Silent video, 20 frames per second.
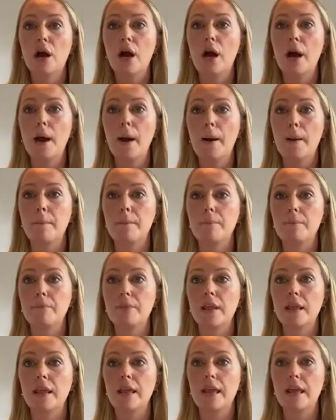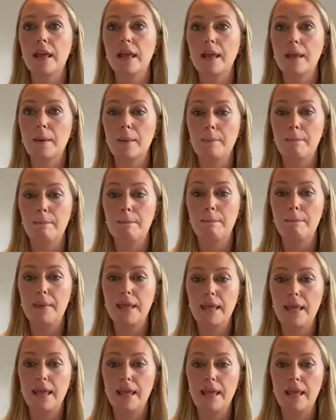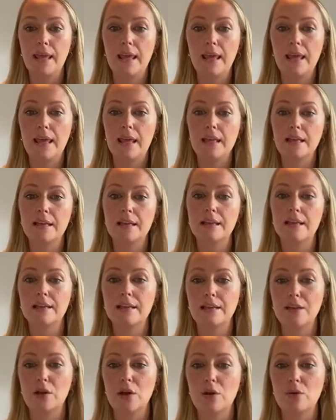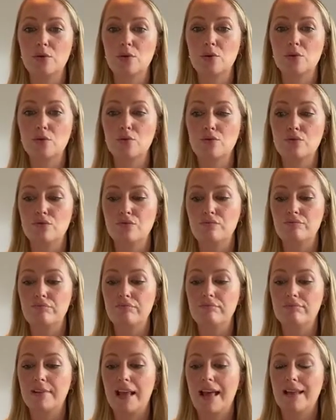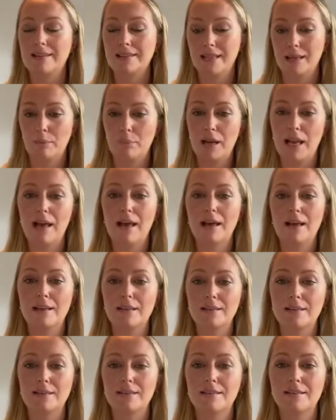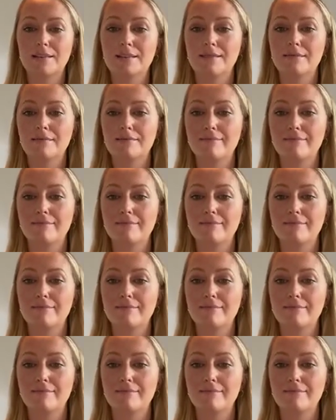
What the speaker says: It can be, you know, sort of cancelling plans,